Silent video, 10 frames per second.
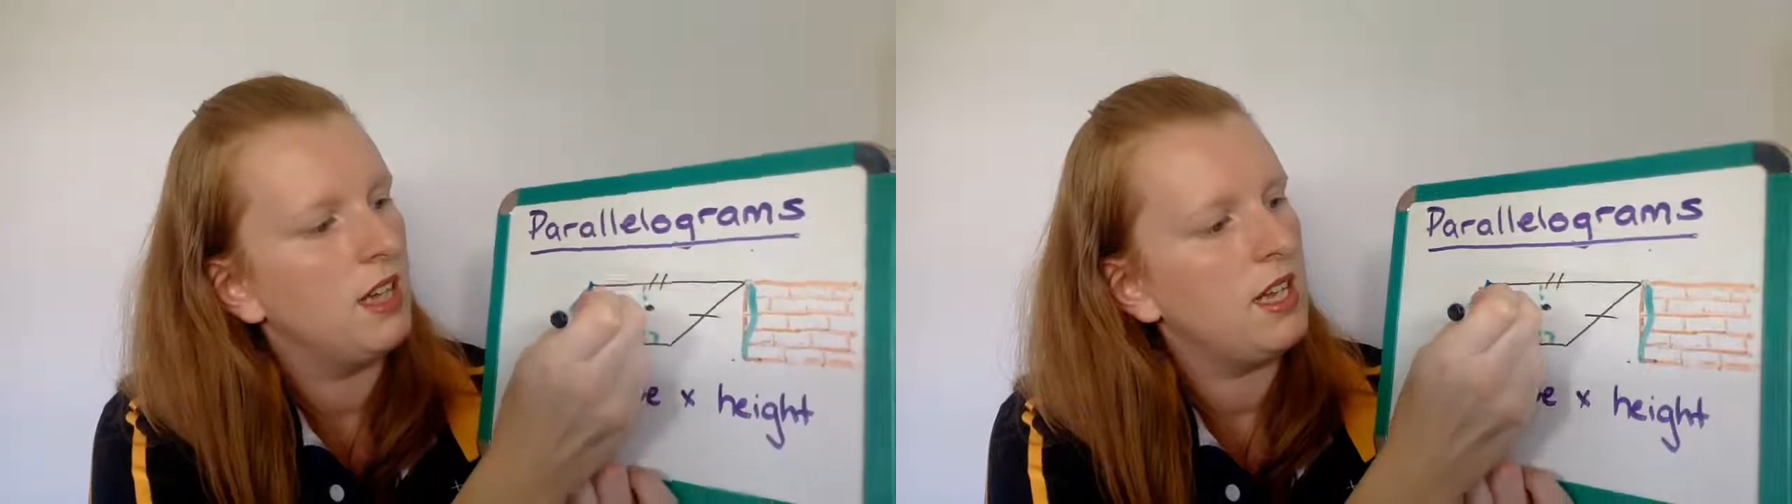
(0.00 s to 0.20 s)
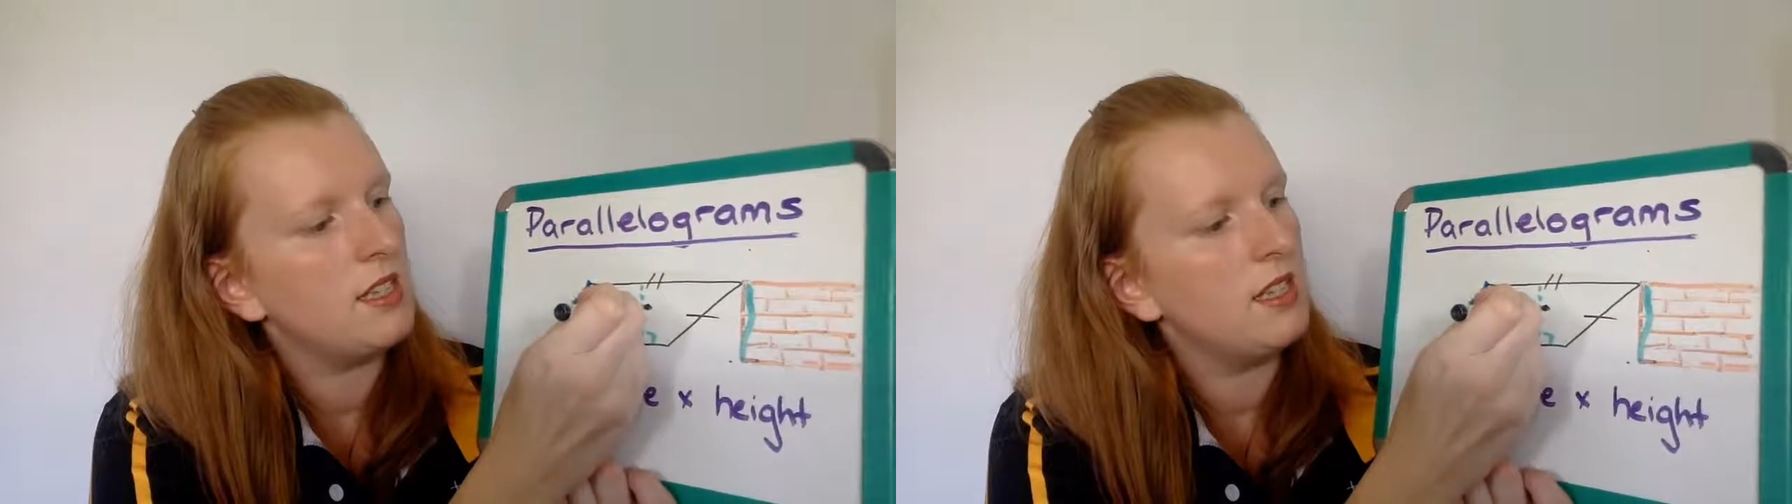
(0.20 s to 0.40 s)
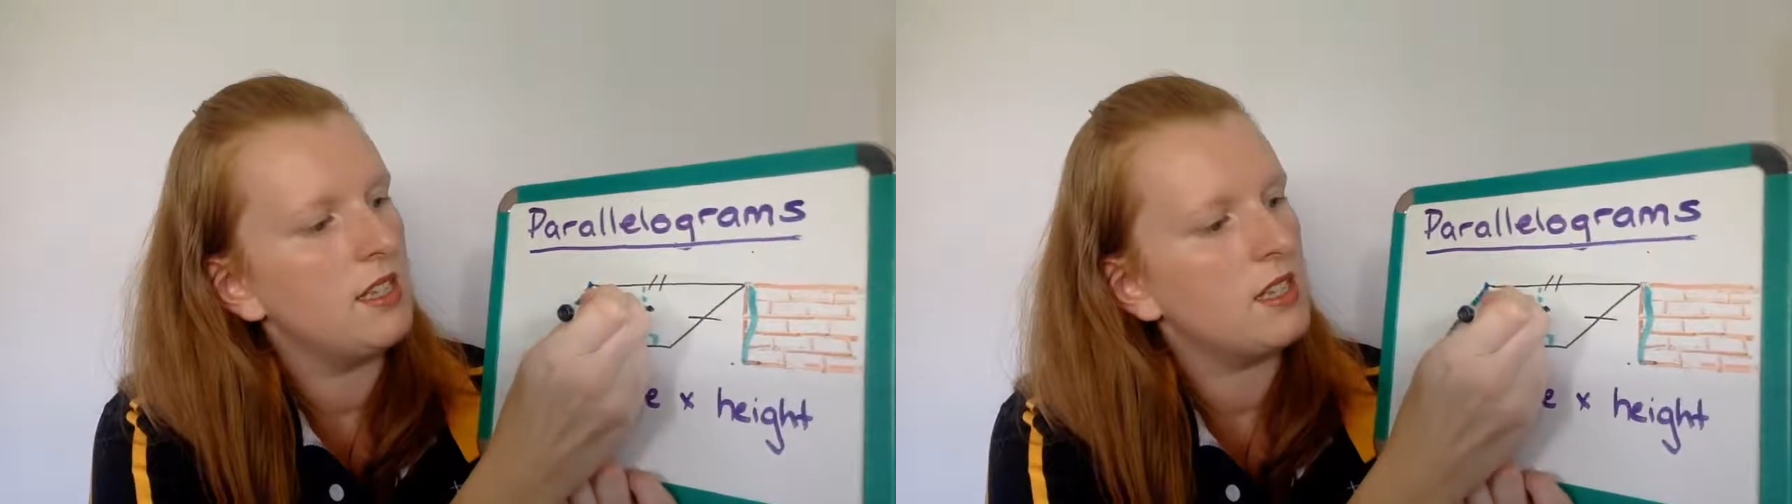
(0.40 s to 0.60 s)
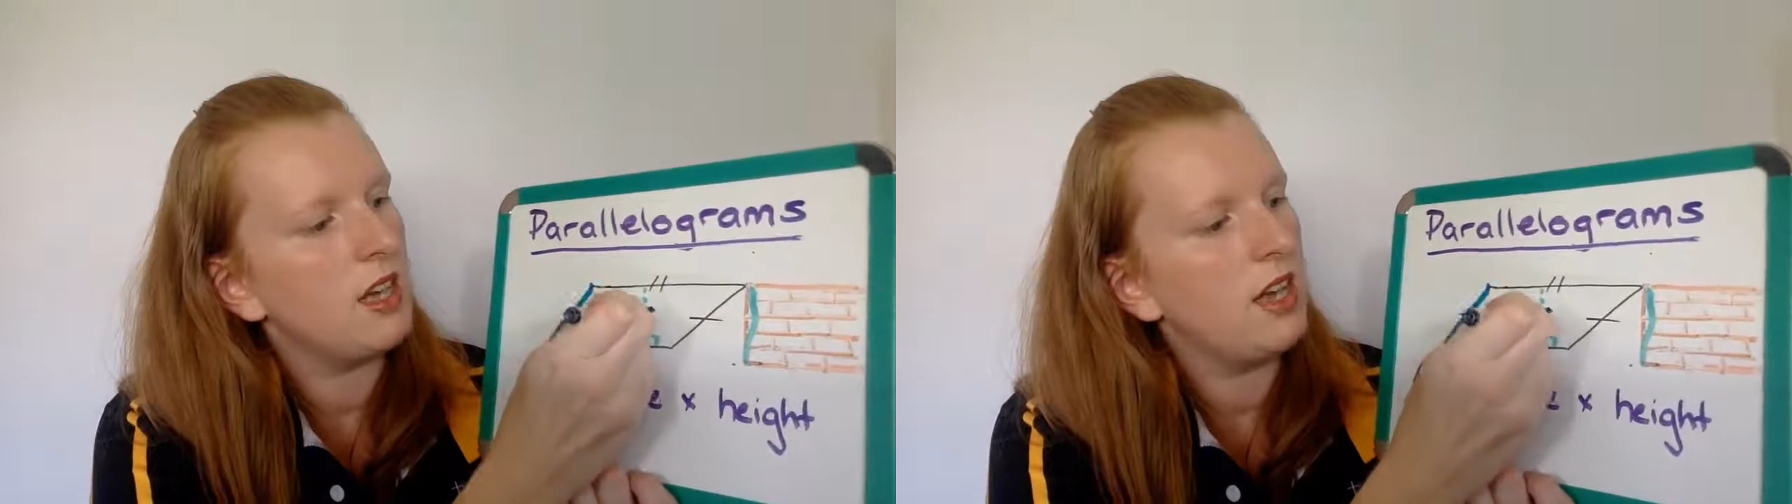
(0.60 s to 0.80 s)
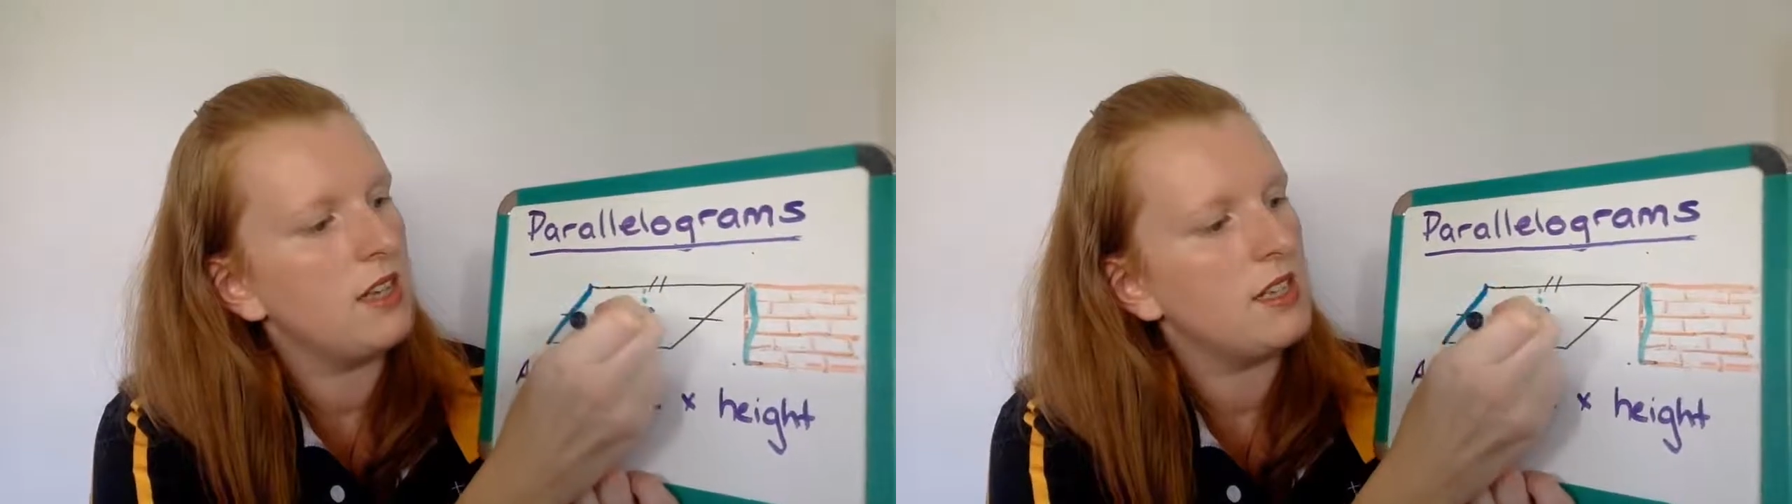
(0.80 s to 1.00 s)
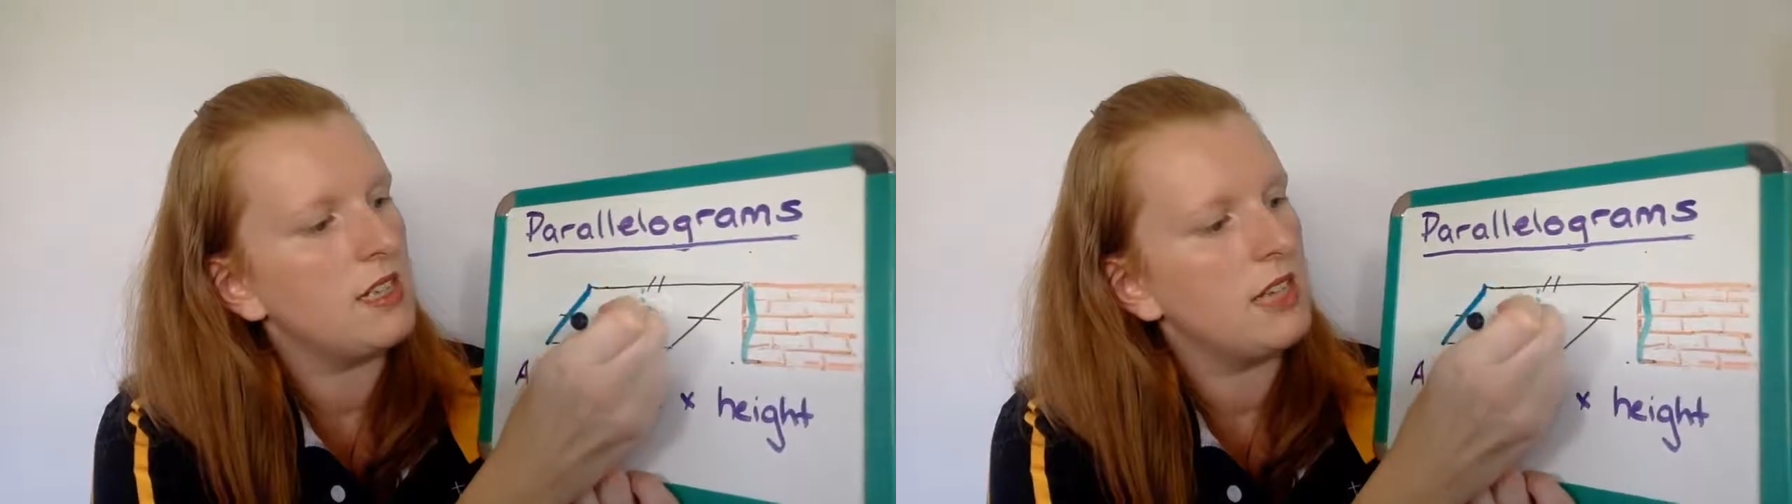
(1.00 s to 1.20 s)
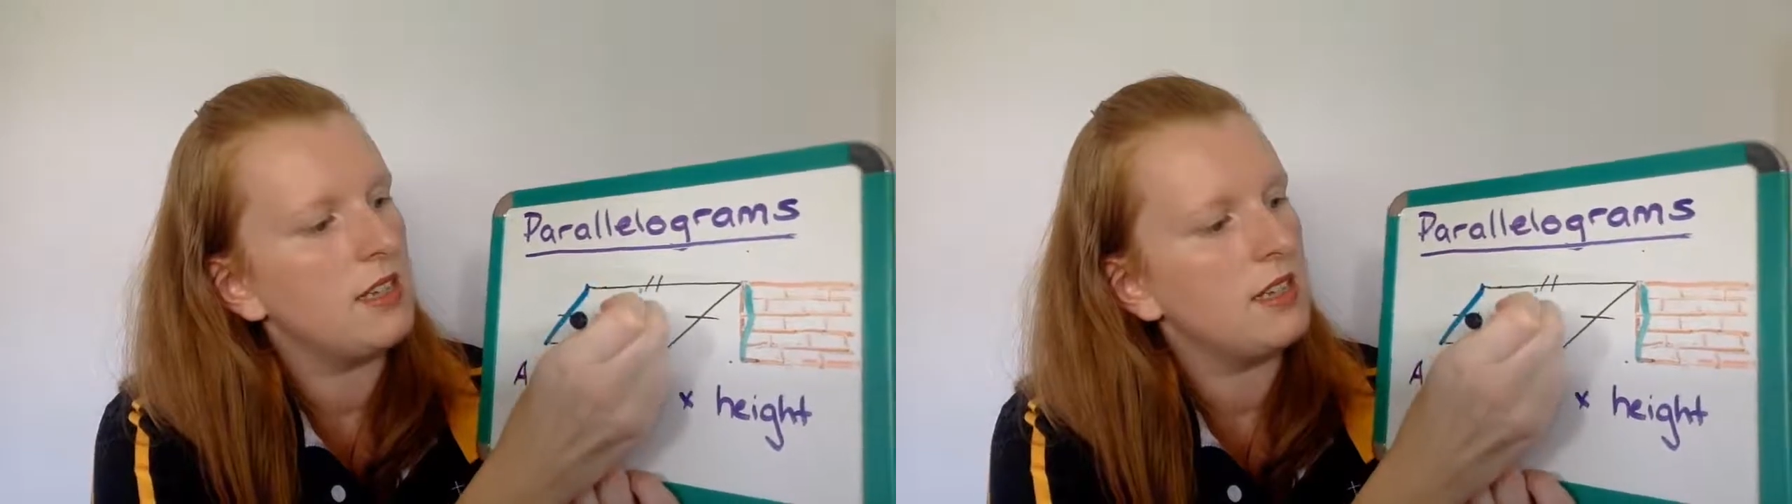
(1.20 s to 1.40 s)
He's a little tired because he's had to